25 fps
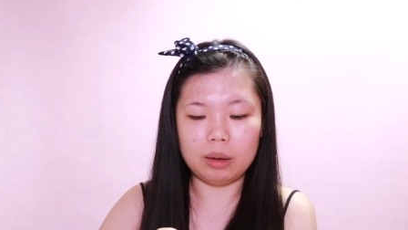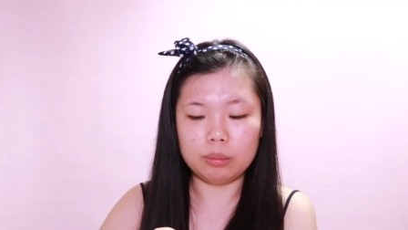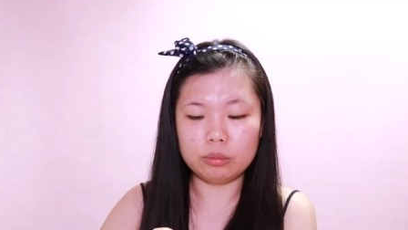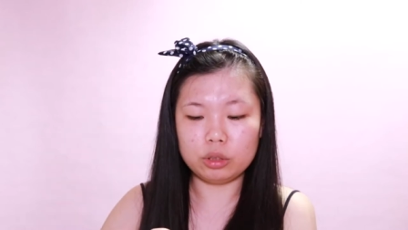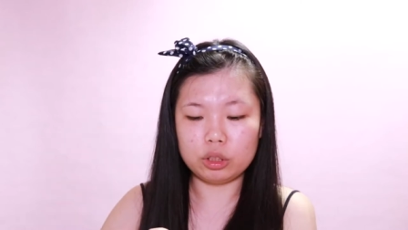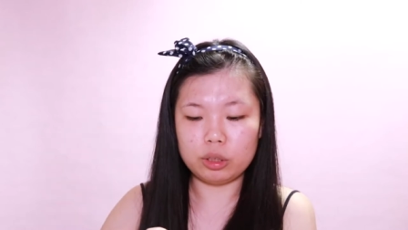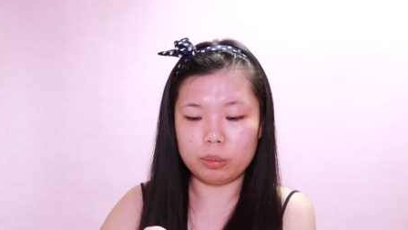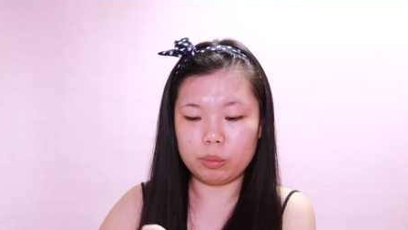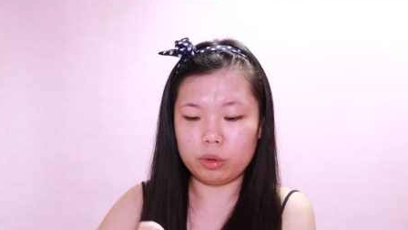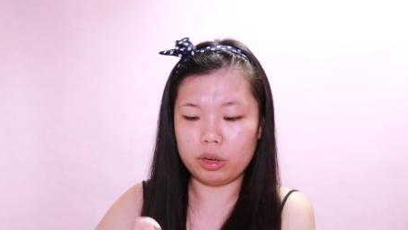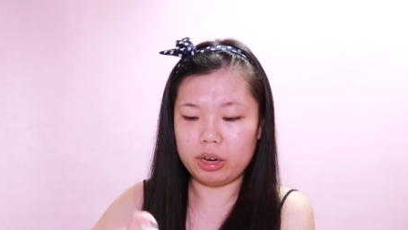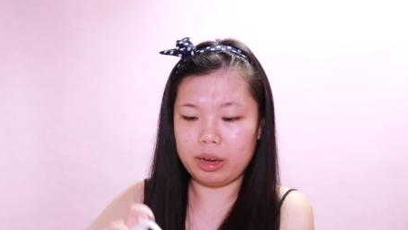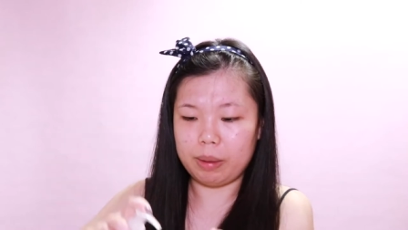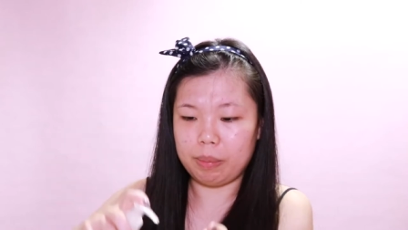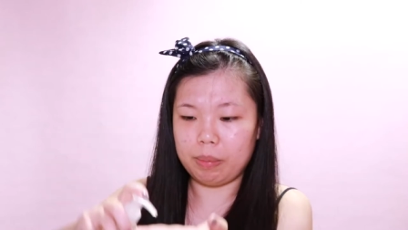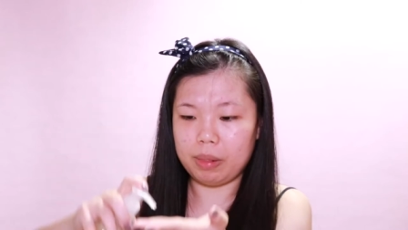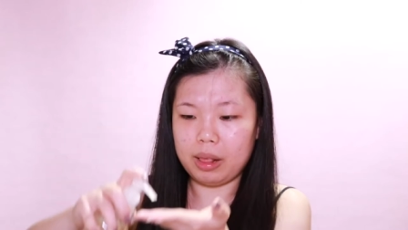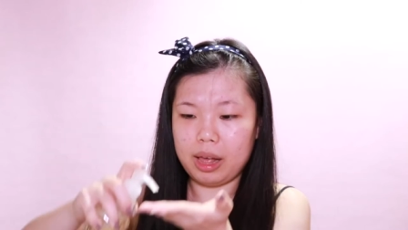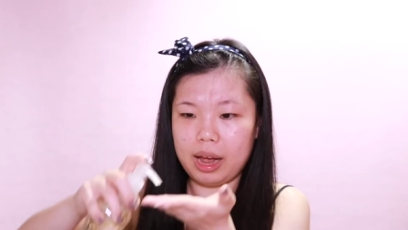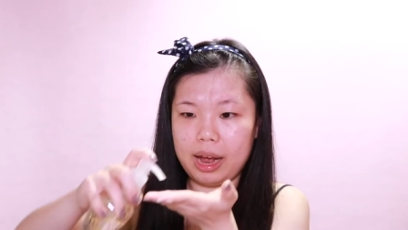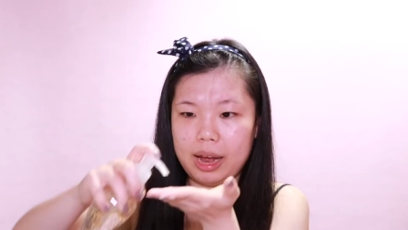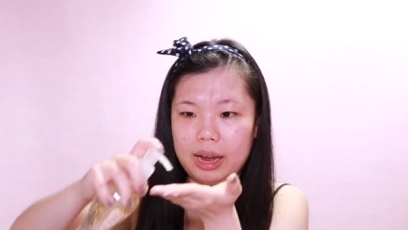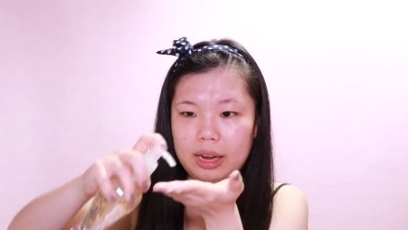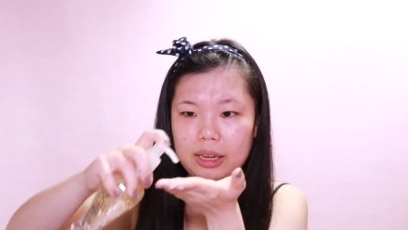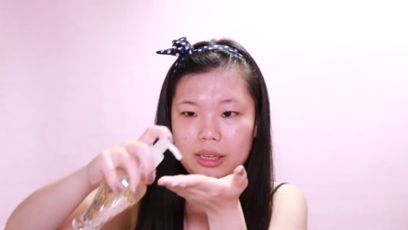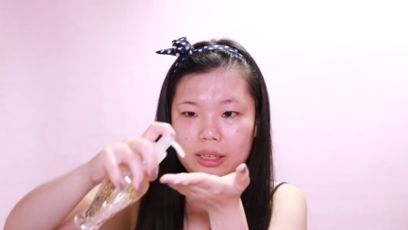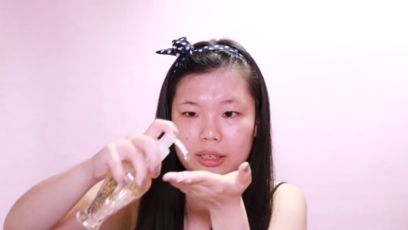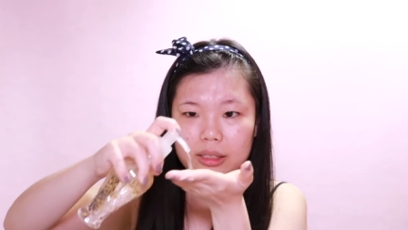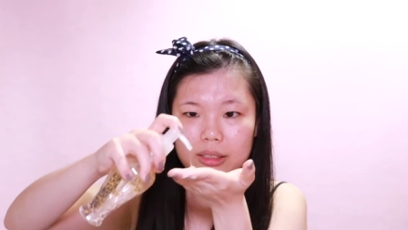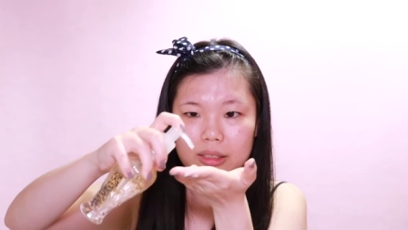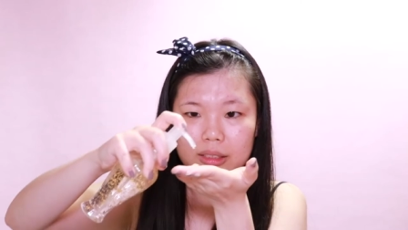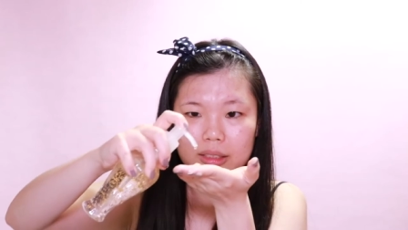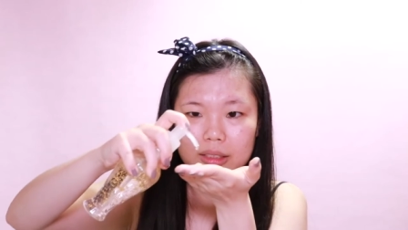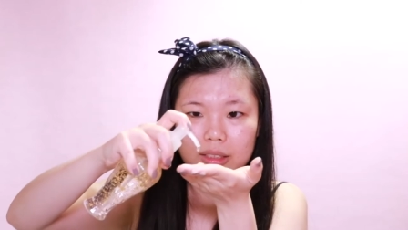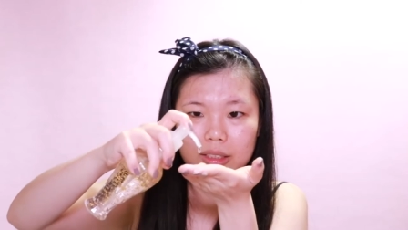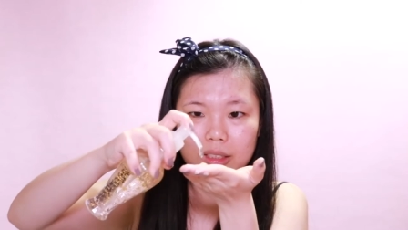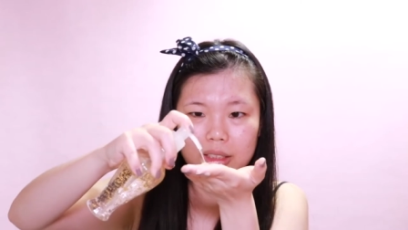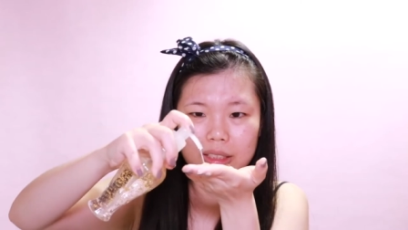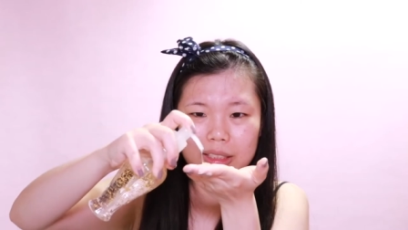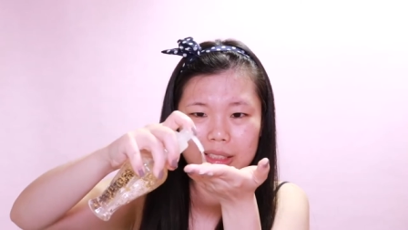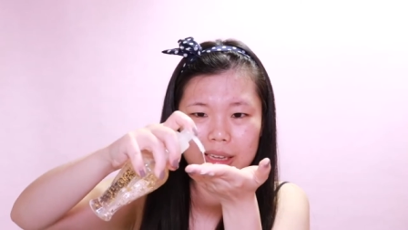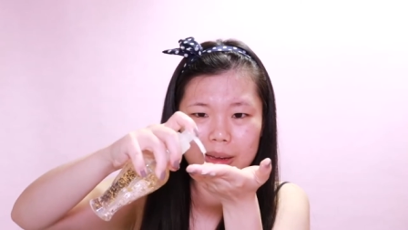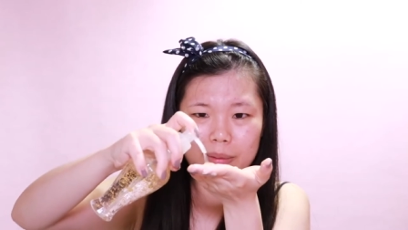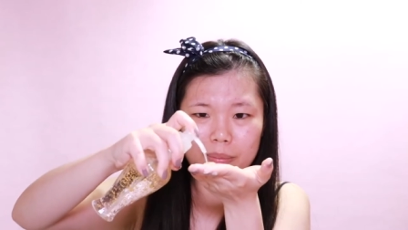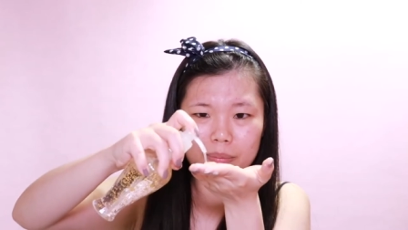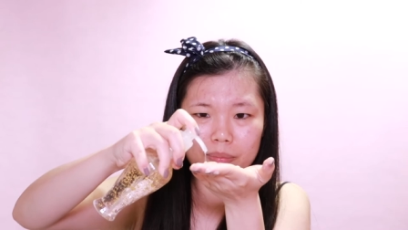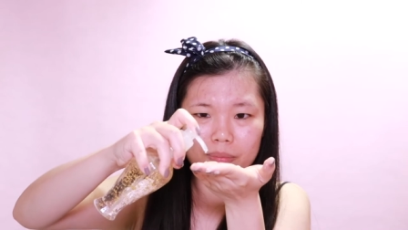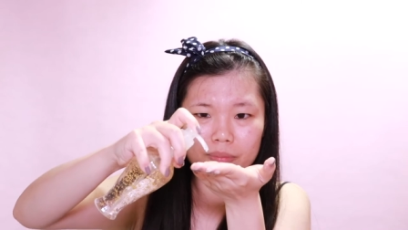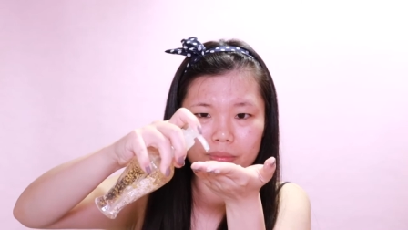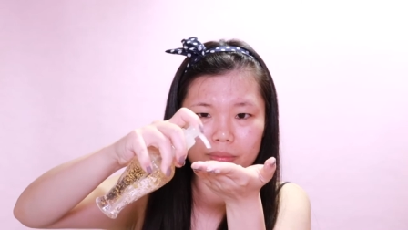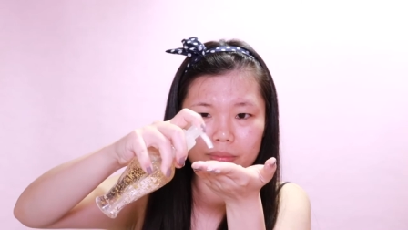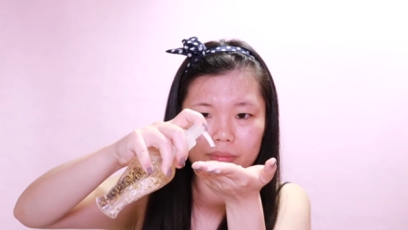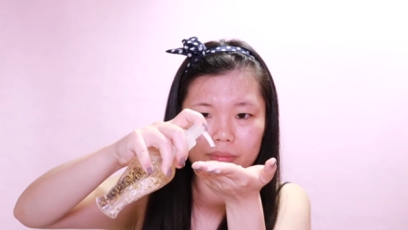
So I'm going to apply some.